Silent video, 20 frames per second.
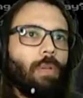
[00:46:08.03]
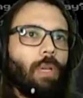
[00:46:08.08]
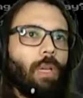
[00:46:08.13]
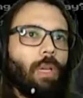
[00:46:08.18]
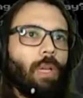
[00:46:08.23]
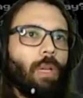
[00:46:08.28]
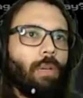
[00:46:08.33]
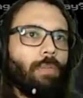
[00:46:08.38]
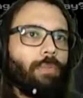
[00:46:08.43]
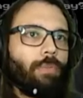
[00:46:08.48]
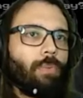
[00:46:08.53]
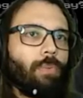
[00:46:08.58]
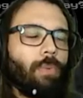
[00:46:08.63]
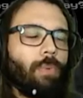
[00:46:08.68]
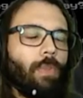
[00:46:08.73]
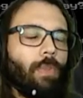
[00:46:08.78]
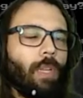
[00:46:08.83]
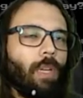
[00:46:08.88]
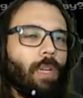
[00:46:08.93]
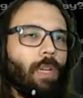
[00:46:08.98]
I have for
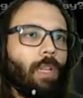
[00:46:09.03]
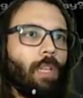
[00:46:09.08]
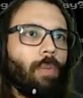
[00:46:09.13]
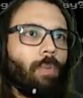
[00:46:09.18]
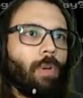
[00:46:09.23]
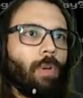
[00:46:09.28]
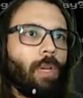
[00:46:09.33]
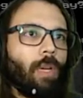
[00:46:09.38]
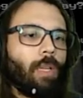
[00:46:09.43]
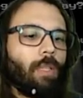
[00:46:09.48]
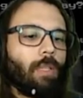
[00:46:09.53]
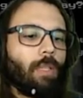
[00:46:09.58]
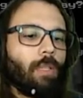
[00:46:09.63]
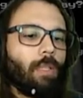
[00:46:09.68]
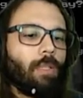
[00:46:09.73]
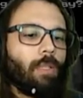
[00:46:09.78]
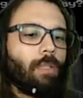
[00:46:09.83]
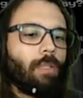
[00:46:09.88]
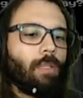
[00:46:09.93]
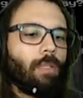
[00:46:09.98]
the animal
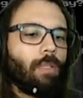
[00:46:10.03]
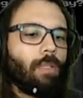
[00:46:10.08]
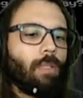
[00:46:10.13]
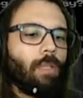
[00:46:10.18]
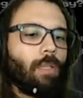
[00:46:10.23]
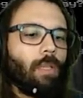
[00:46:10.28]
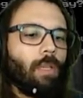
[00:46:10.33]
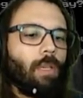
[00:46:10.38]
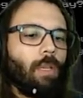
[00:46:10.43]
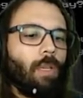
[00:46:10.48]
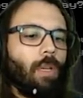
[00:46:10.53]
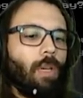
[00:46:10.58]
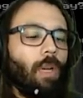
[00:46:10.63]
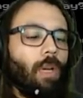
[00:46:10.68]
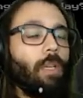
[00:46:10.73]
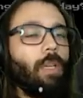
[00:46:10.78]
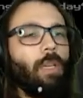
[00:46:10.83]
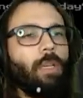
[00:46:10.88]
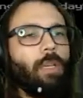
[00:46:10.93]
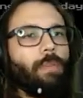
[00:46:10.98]
catalyst?
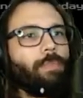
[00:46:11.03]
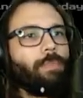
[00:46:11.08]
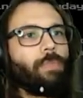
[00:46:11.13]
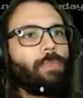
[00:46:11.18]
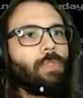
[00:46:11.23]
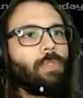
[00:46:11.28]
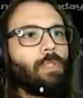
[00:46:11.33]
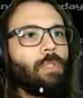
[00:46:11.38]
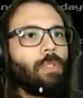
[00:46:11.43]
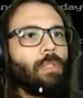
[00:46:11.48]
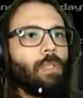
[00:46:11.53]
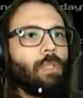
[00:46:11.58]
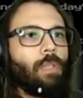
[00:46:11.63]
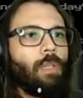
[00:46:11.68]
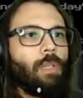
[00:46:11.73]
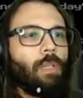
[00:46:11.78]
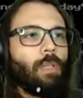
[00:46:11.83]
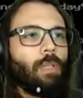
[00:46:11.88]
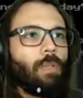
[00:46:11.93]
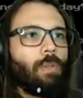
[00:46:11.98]
I am.
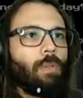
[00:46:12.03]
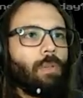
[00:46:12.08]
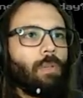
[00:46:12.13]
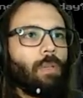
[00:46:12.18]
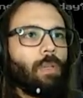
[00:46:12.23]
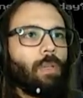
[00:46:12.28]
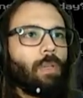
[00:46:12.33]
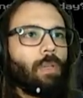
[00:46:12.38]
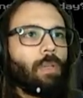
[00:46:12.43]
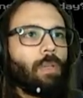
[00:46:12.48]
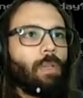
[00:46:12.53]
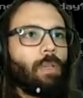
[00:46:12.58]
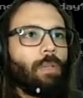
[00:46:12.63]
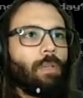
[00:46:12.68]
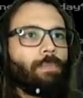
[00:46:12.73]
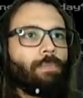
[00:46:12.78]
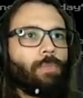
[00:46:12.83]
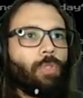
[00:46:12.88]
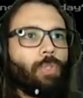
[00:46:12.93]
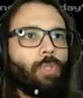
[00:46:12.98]
Uh,
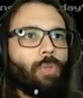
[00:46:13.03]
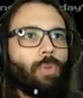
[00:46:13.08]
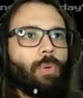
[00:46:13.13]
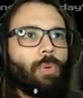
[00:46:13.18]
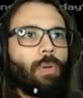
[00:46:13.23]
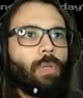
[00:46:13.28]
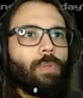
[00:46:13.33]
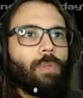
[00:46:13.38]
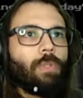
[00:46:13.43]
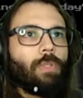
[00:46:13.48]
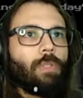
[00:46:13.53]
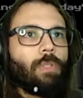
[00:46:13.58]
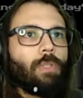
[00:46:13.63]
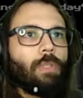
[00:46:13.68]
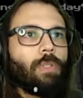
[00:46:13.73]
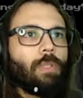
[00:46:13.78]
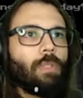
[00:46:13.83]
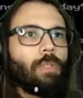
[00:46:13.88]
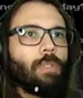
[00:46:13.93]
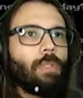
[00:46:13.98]
sucrose.
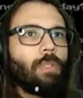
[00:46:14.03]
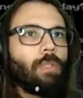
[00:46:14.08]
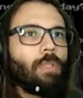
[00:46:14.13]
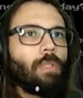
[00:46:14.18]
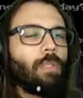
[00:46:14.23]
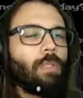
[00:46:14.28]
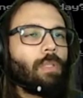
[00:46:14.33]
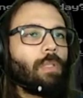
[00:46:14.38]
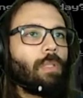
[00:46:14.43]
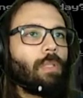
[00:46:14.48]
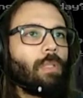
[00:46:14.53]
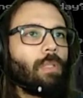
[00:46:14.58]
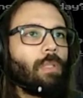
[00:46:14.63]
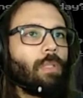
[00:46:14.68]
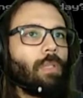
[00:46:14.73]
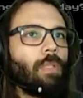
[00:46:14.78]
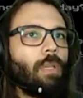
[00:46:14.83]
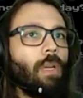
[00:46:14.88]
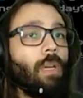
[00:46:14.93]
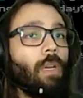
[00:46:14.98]

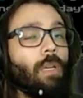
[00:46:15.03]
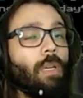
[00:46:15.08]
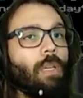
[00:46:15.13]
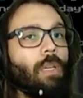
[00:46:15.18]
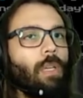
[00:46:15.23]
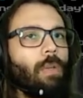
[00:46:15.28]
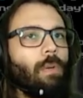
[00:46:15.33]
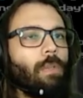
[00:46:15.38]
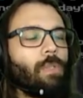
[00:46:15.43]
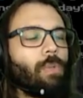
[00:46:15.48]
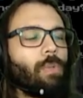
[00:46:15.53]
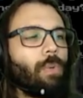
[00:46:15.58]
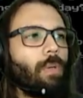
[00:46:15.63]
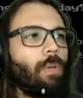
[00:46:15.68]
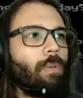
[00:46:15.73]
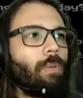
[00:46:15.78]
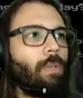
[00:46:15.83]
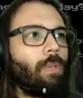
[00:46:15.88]
Ah, here as well.